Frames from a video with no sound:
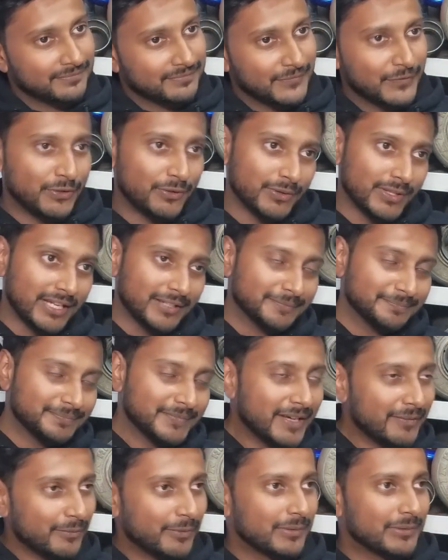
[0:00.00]
You know that.
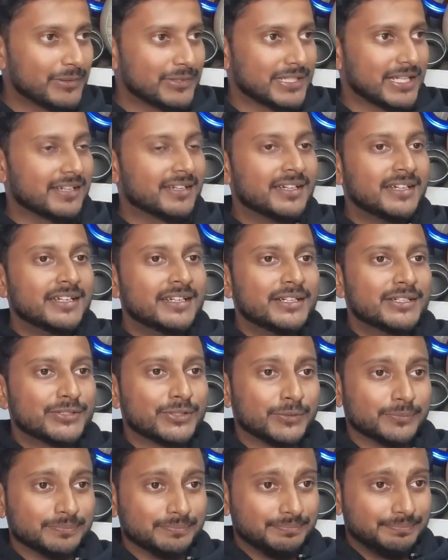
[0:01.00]
Everyone knows that.
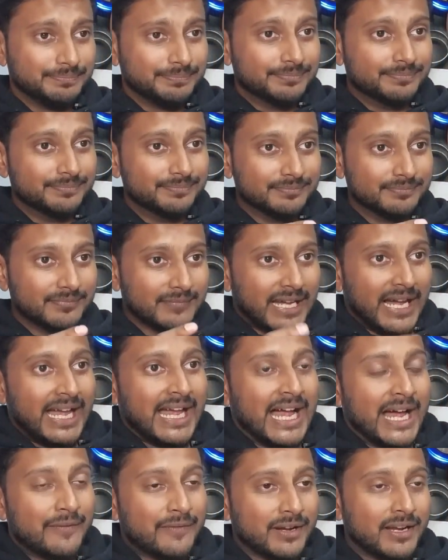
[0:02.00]
So I
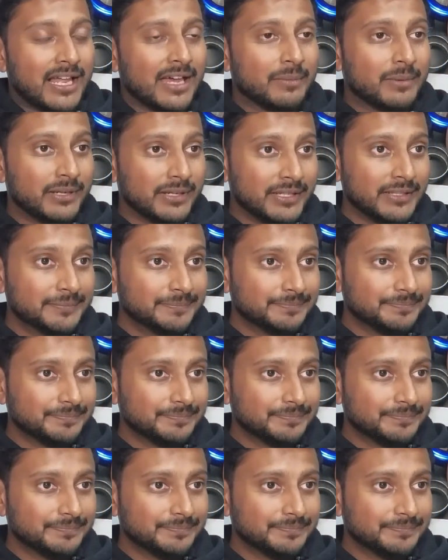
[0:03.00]
have reliability